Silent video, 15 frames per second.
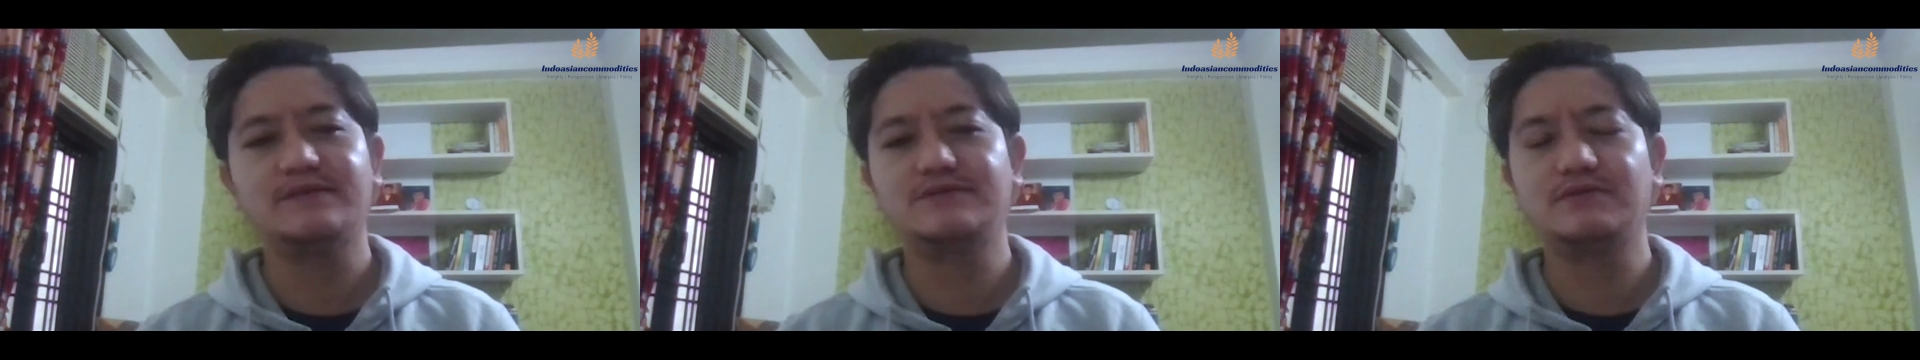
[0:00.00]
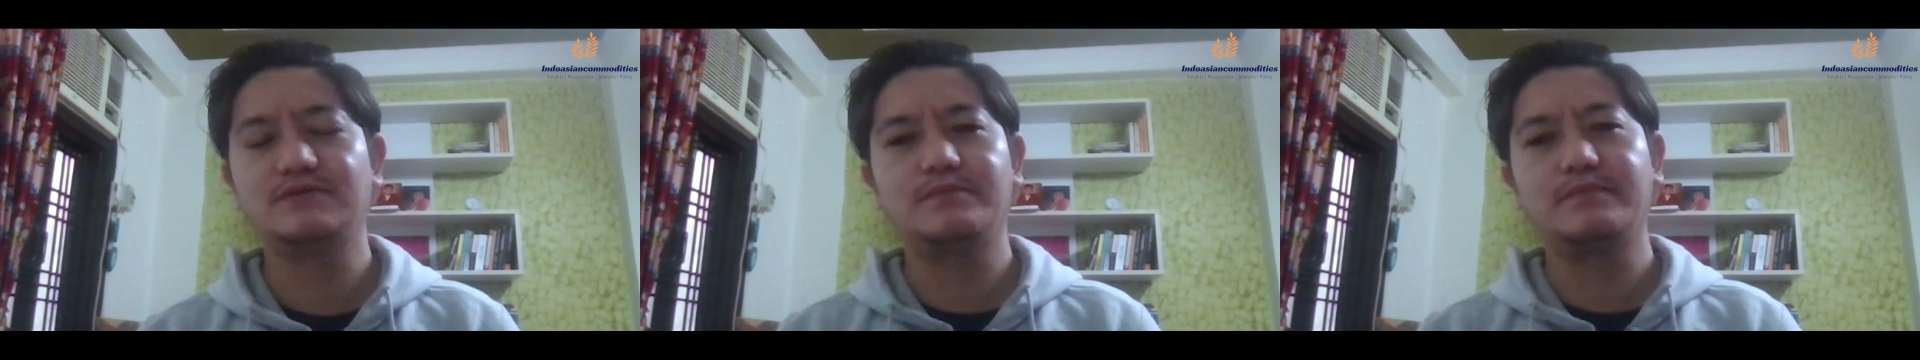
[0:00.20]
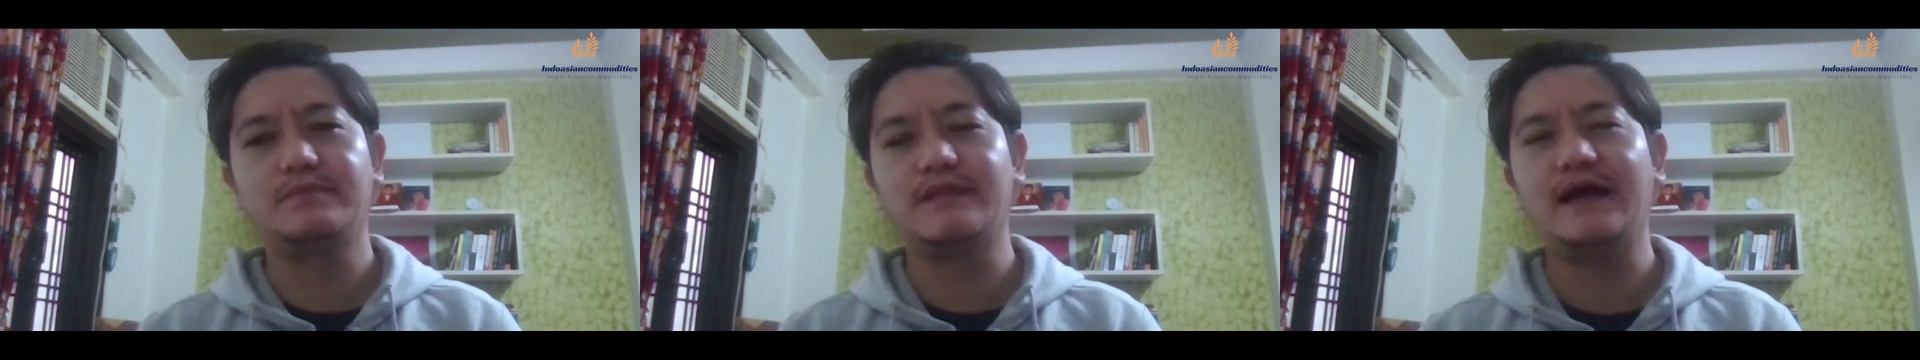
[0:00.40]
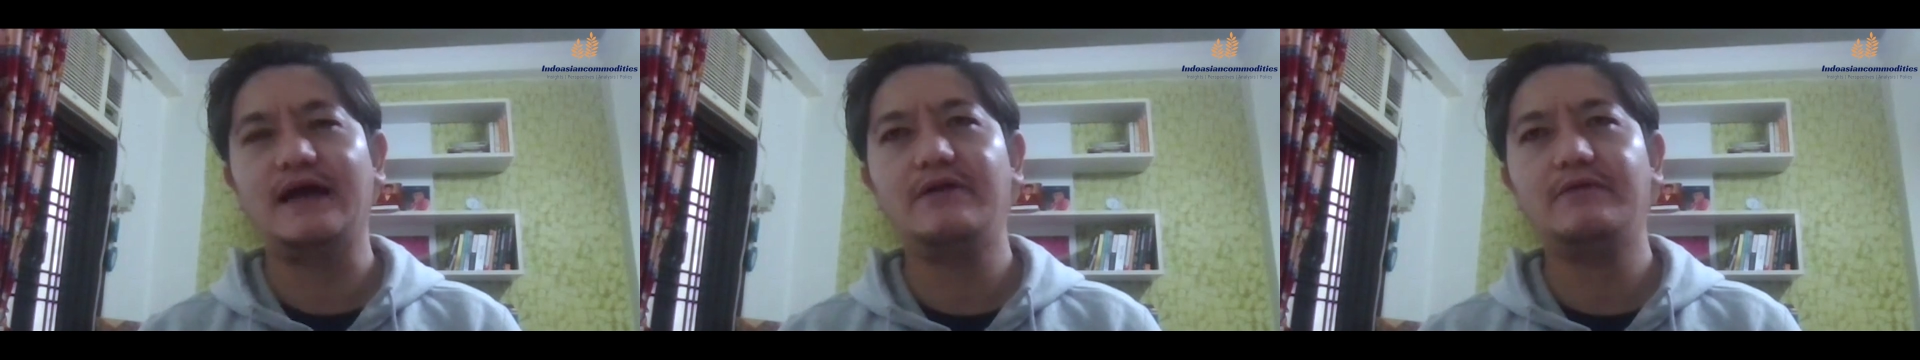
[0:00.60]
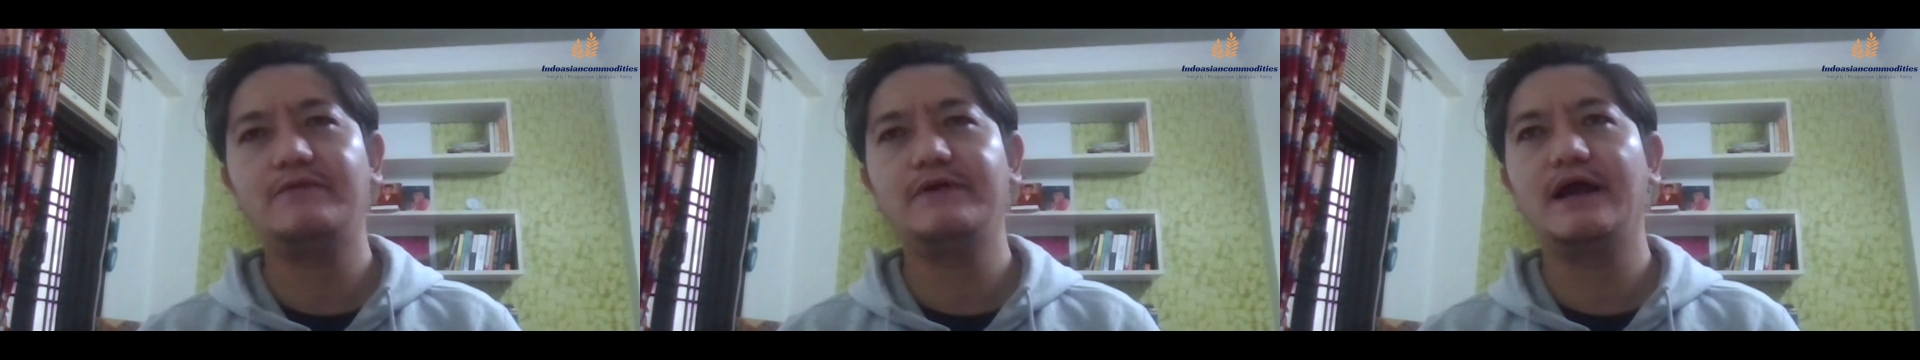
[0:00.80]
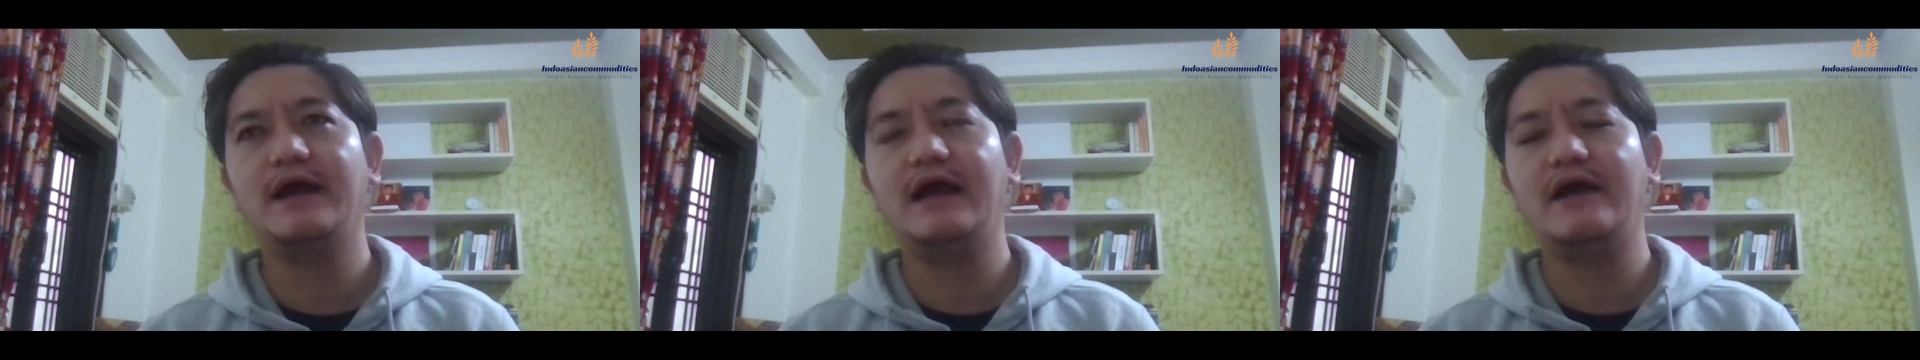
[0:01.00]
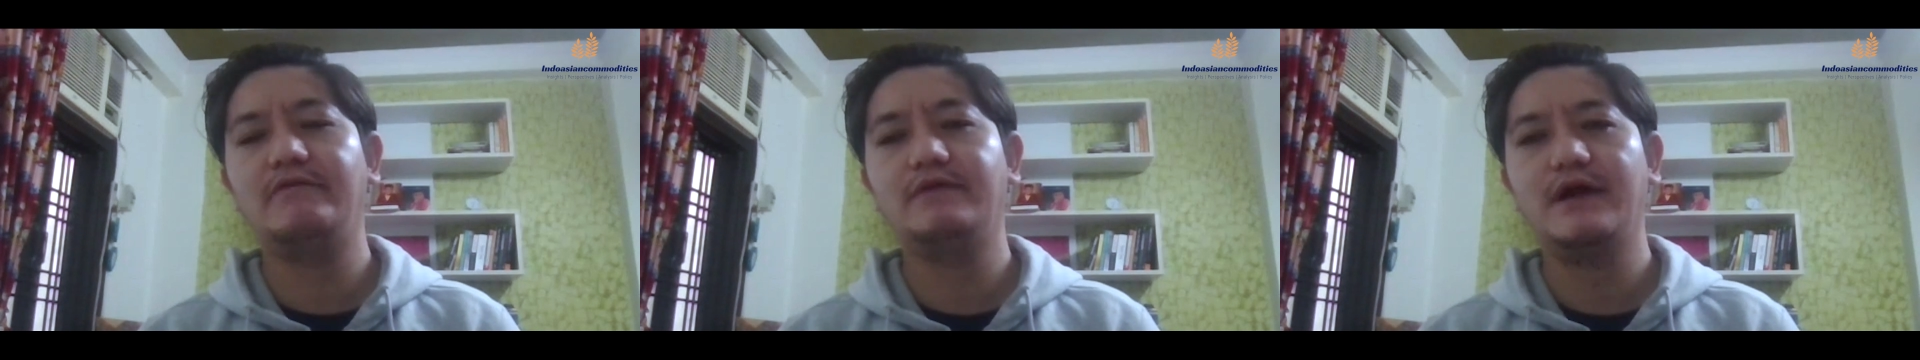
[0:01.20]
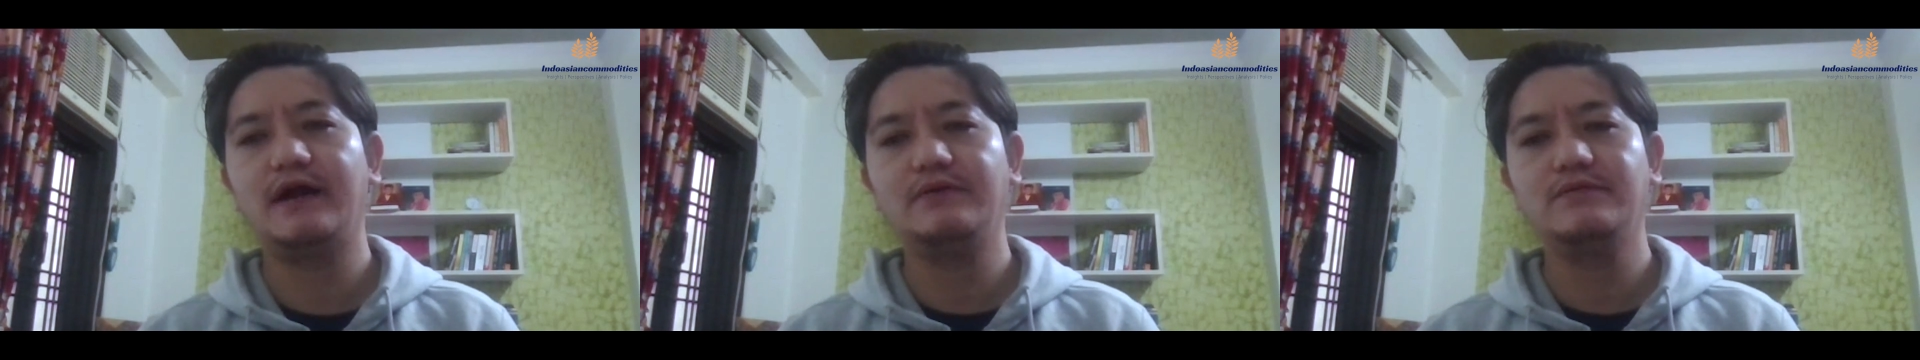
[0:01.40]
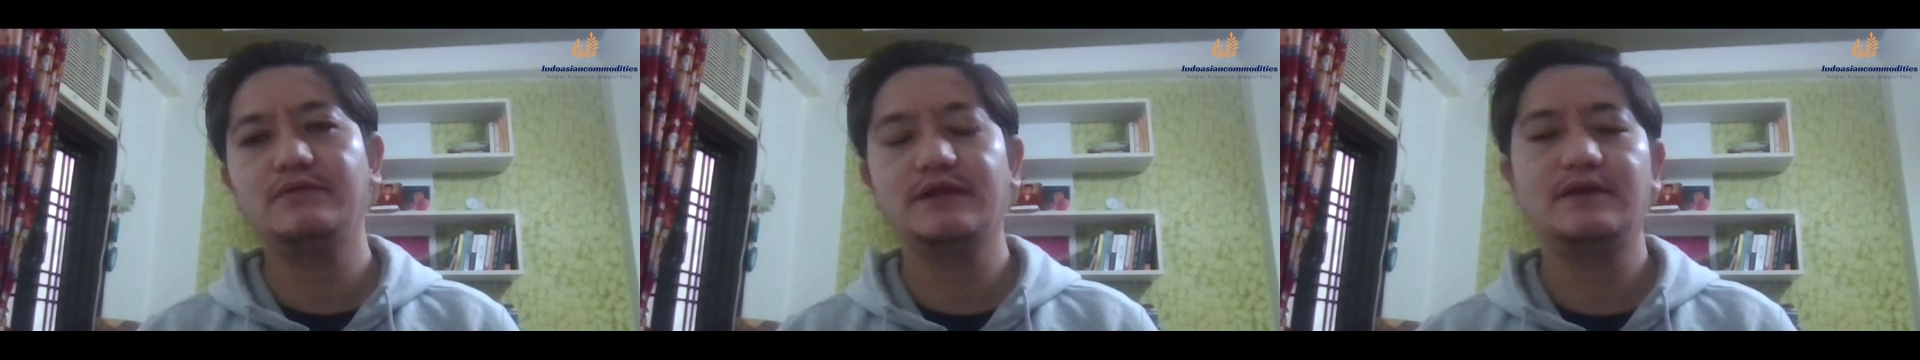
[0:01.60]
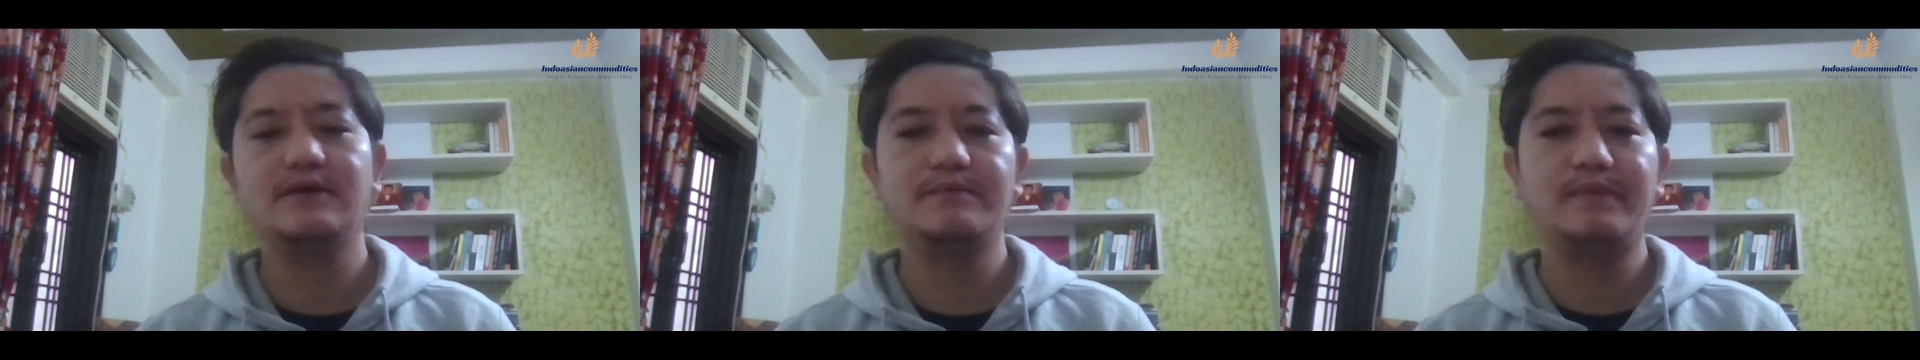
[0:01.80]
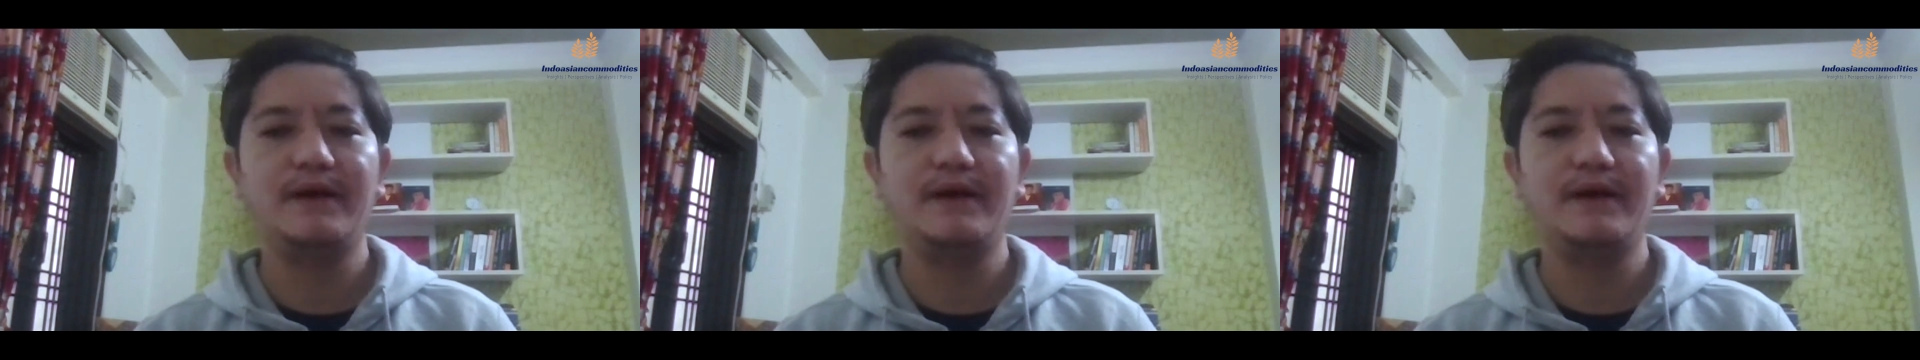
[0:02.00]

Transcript: So that way, I have I don't think